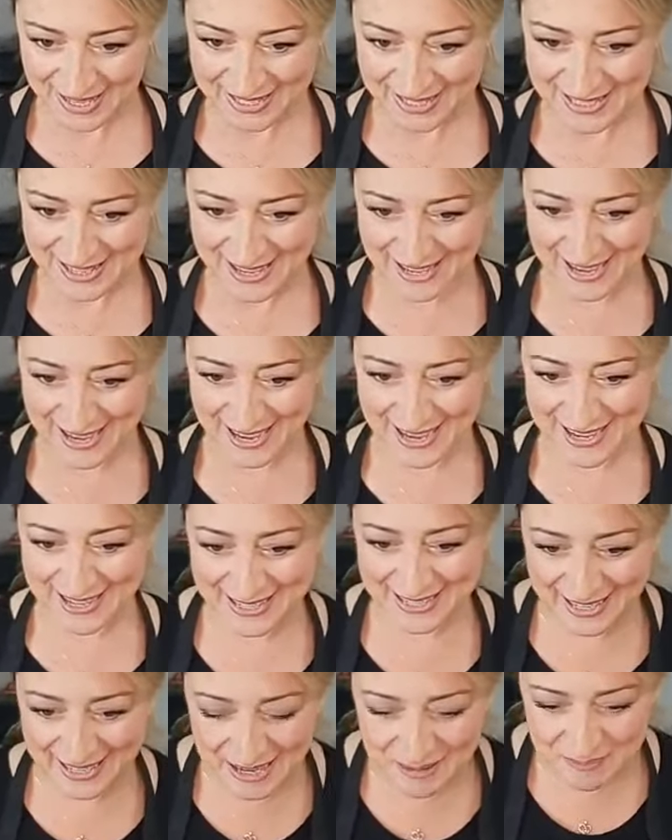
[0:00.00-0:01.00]

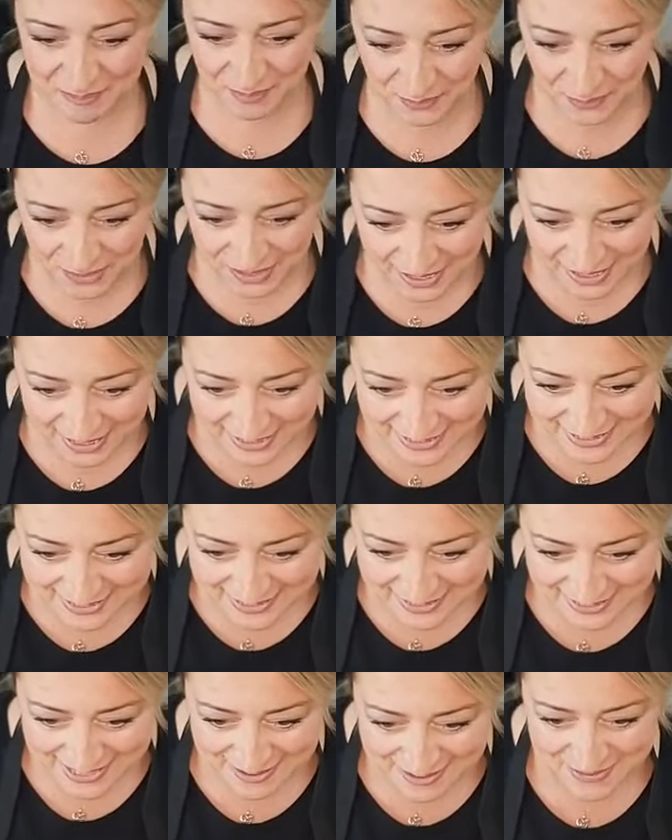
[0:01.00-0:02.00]
Hi Paula.
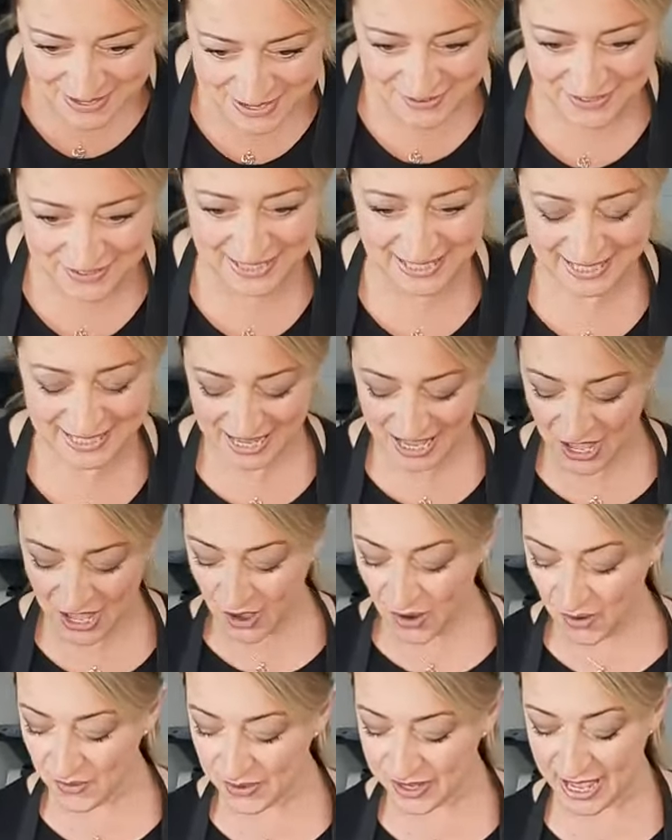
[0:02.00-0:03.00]
Hi, Mari.
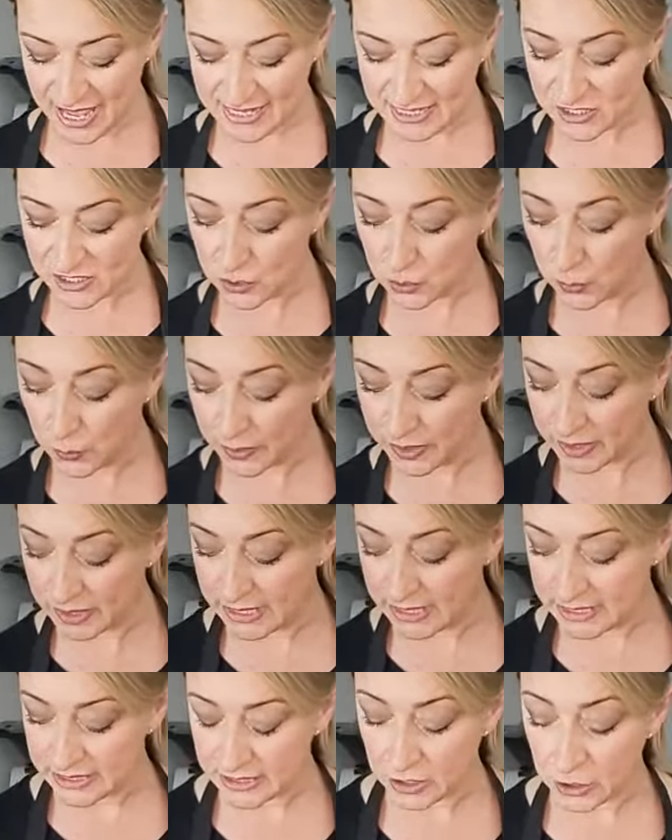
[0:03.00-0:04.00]
Okay, so we
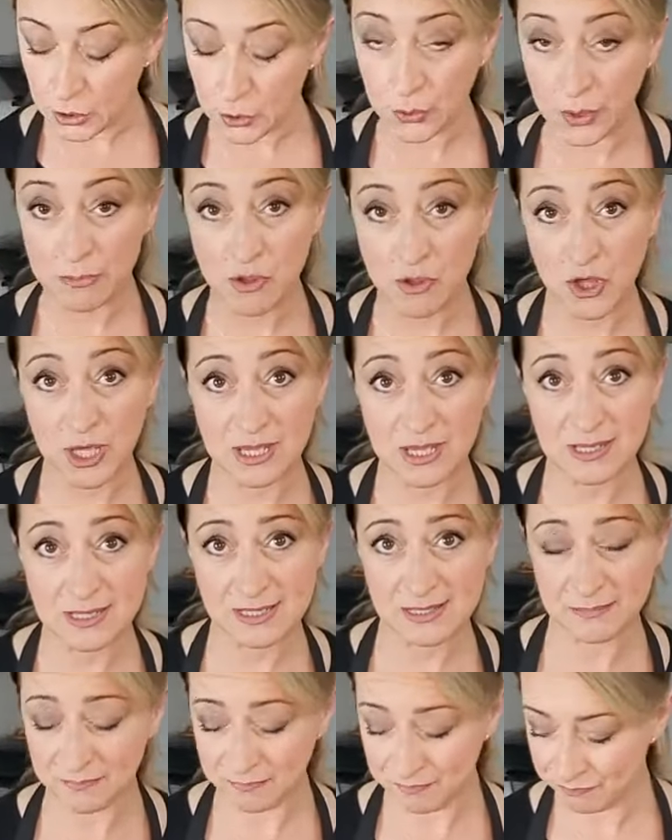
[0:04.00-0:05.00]
need cream
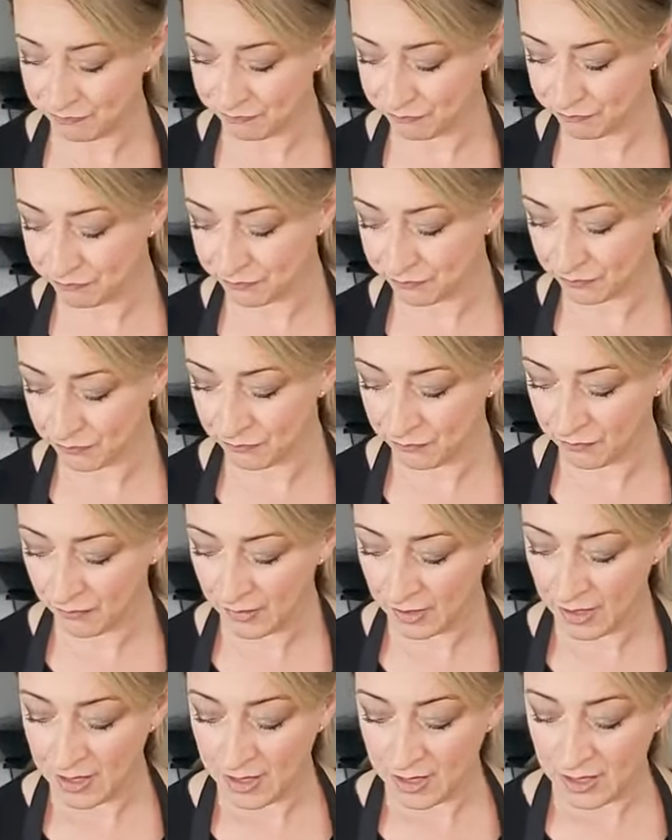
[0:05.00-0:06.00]
cheese,
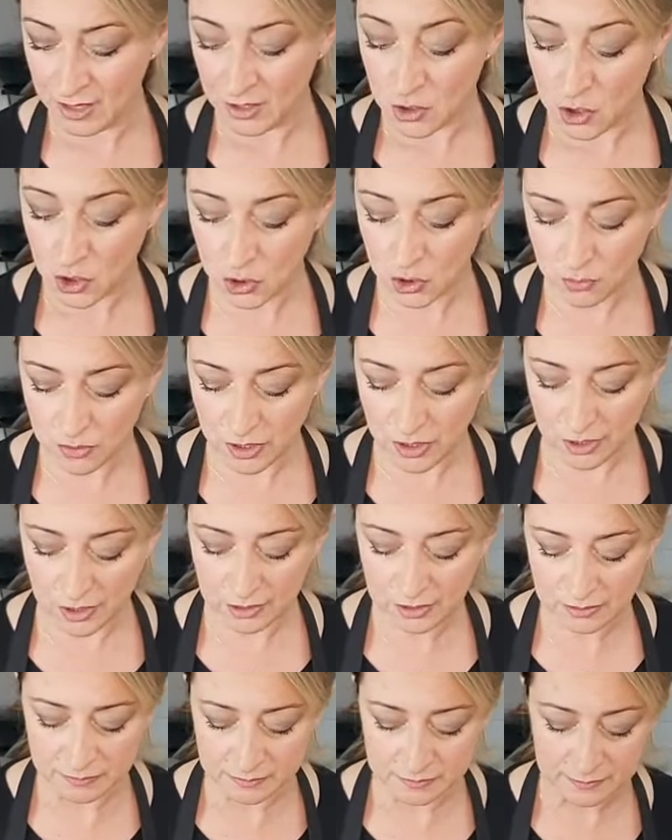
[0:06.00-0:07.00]

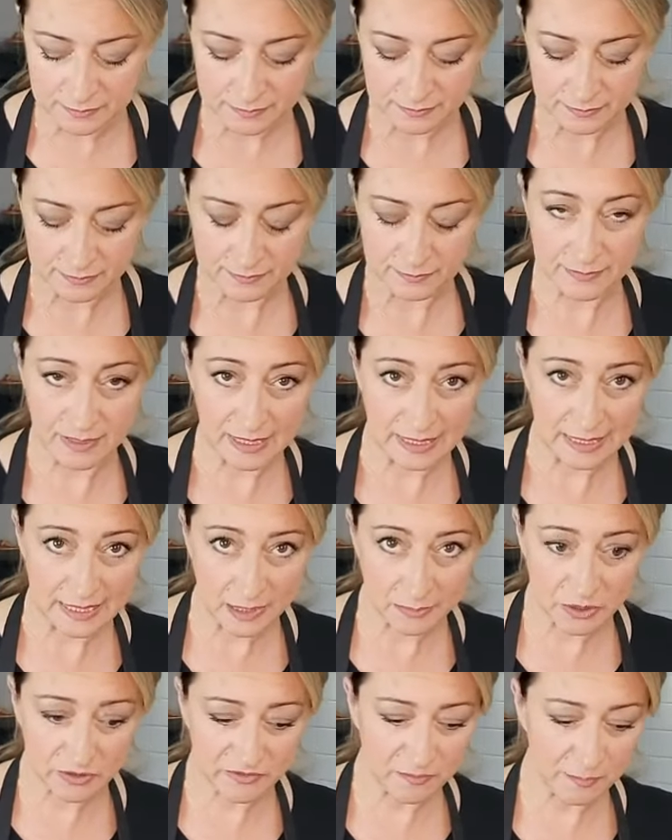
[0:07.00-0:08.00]
sugar, a little
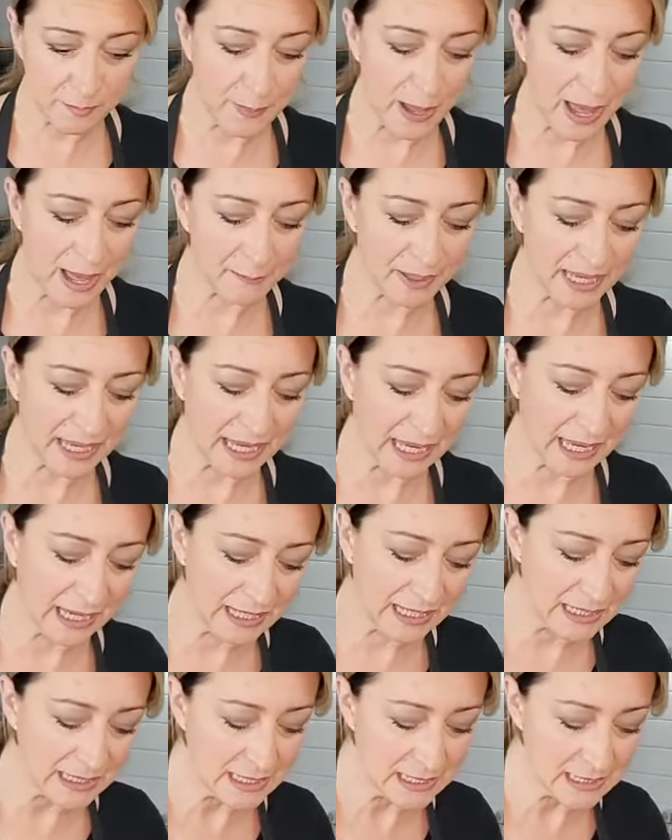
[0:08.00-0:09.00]
bit of
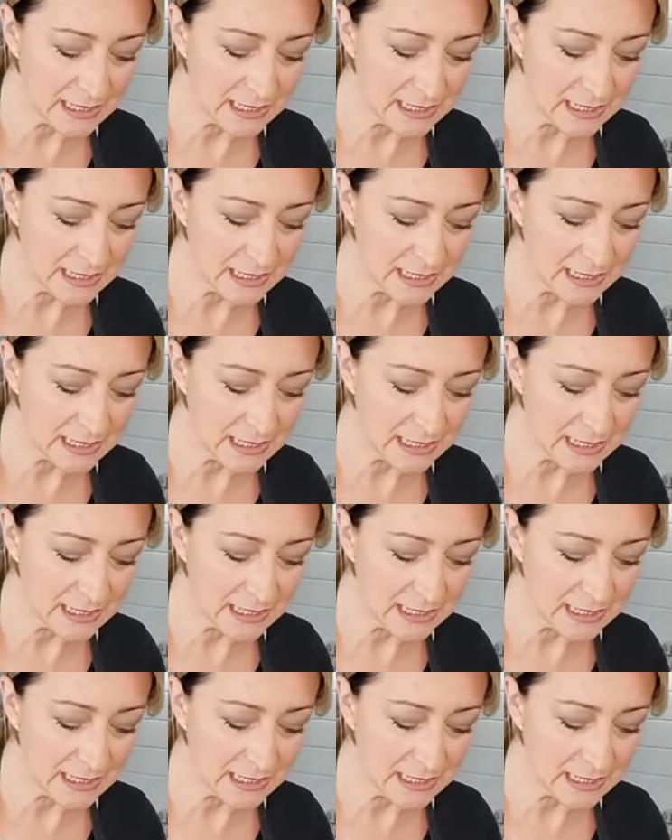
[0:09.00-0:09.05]
pumpkin.